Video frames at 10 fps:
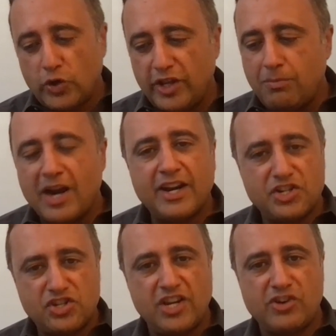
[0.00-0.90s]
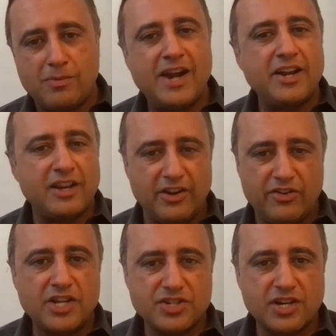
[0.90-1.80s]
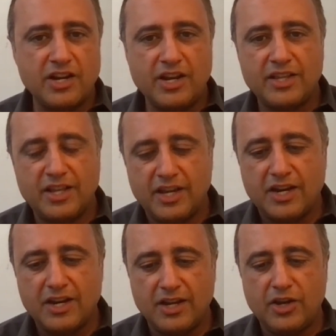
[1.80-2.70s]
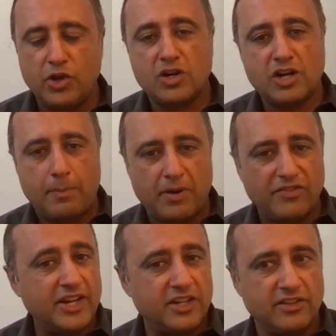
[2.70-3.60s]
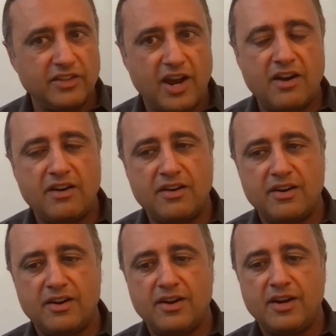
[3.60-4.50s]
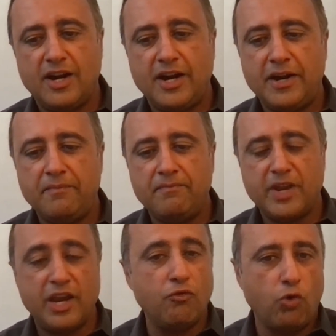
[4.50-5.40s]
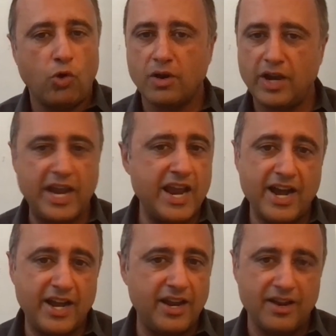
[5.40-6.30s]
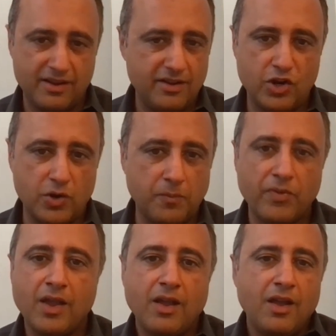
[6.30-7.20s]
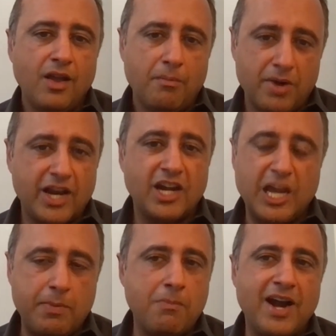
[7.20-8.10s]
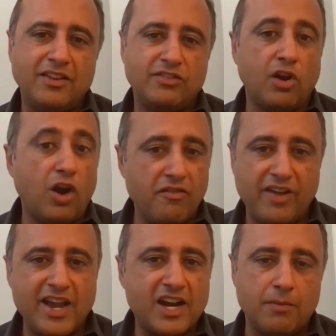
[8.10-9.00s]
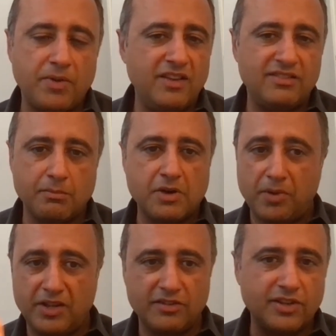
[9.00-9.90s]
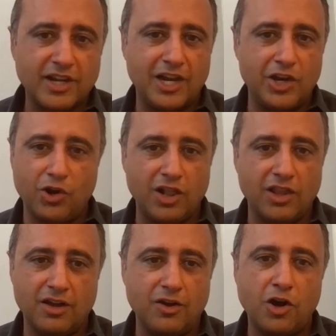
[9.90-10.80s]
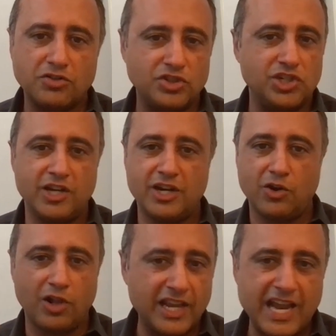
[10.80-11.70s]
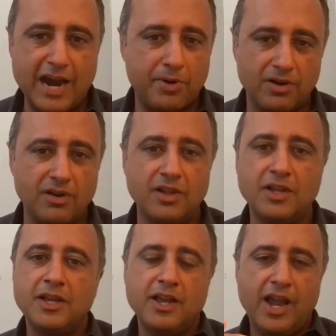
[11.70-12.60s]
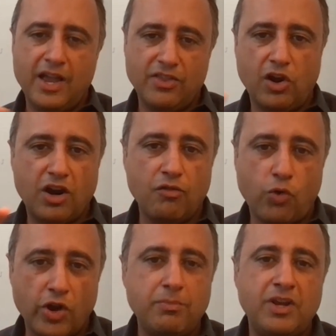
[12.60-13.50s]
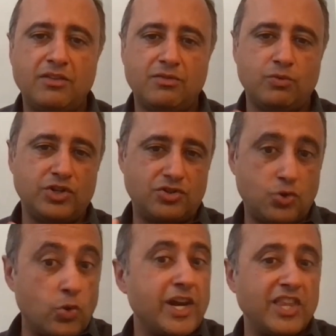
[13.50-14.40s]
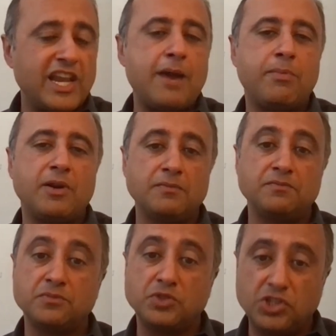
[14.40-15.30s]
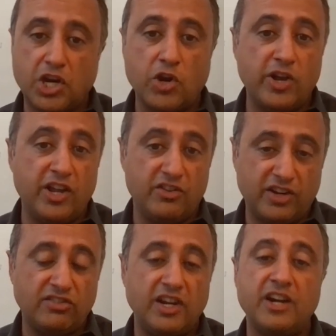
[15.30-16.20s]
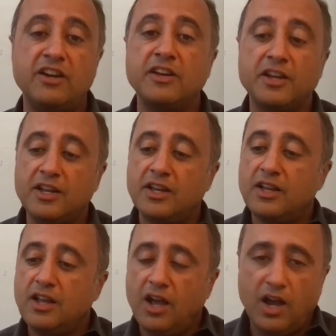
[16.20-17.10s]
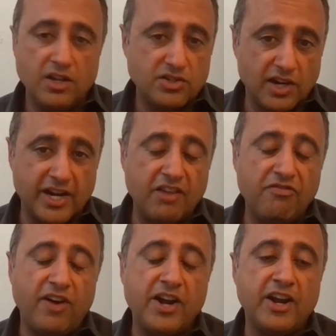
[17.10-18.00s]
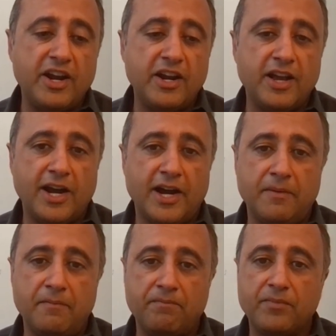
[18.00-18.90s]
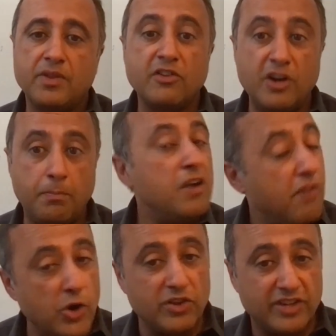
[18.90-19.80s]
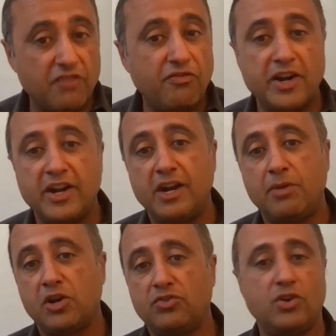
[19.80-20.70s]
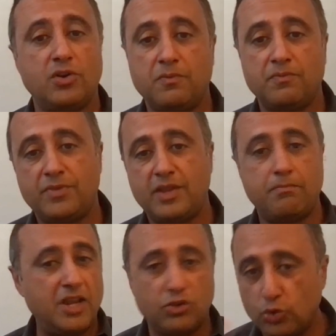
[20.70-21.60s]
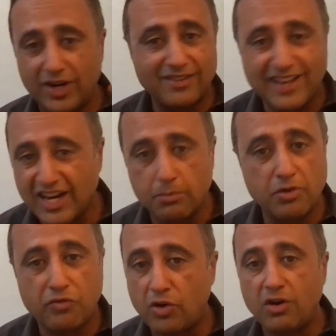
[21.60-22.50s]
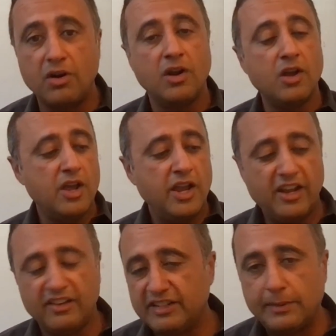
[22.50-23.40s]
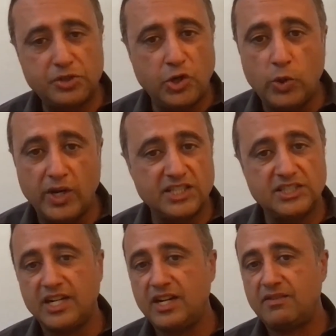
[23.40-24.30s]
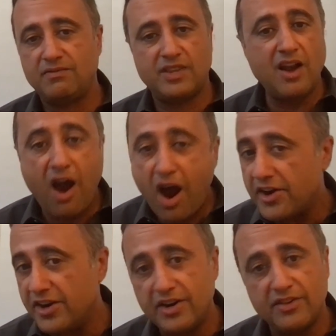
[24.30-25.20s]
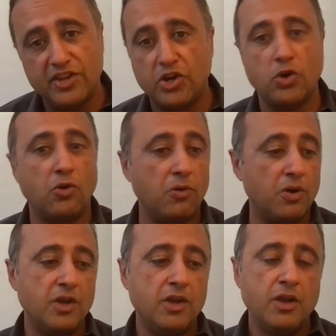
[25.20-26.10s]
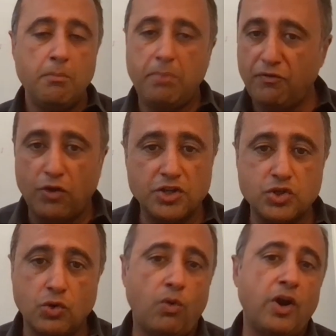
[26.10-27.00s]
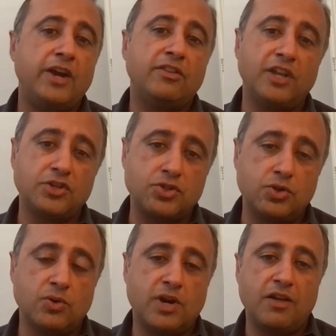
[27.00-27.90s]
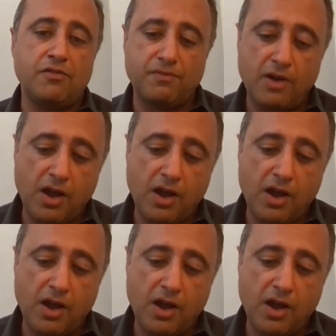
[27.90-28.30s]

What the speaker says: today's market has changed dramatically and drastically. I think, a couple of sectors are in vogue, AI, but again, keep in mind, there's a lot of AI companies. Some companies are sucking in all the oxygen and all the capital, and there are a lot of wannabes which don't get the capital. Security is resilient, still getting funded. Repeat founders get funded because they've been through that cycle before, inception to exit. They're hardened. They know pitfalls to avoid, things to kind of